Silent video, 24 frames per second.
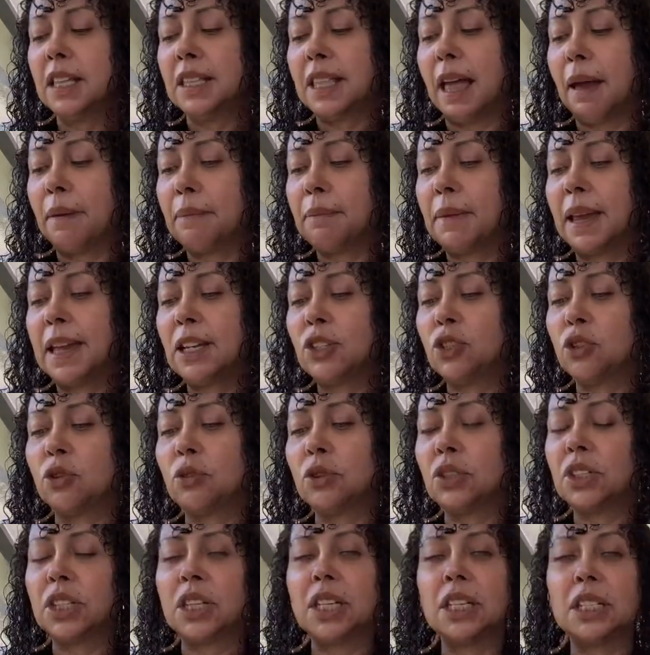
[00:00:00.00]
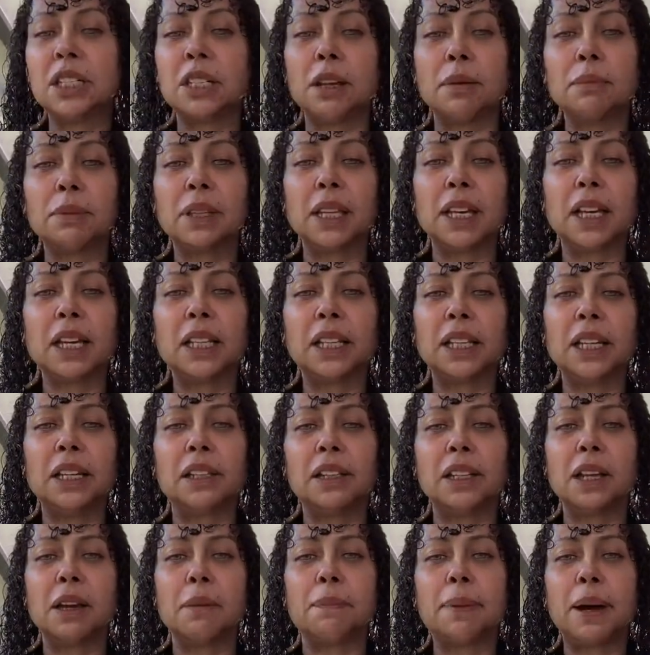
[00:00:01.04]
that made you see something
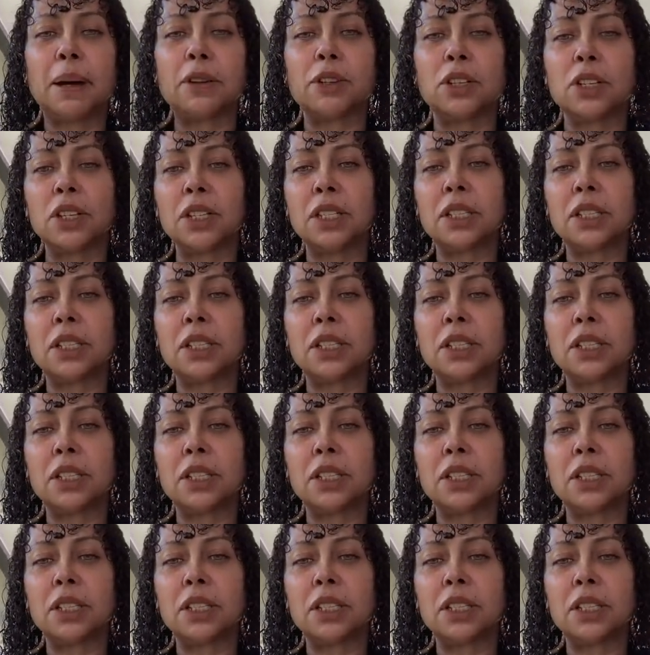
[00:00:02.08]
clearly about